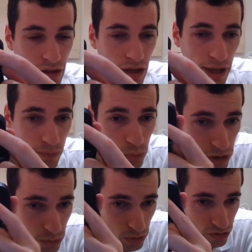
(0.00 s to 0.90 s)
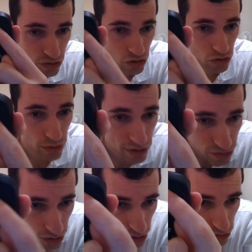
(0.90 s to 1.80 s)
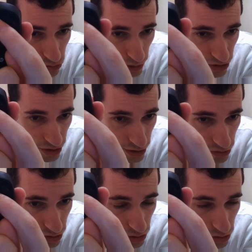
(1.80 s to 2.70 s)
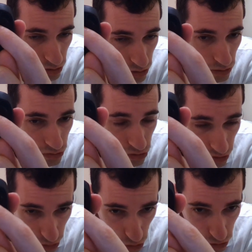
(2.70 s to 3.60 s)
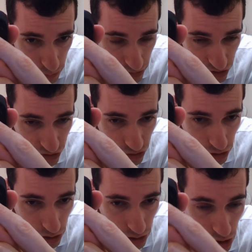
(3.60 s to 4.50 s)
And what you want to do is switch it to the on position.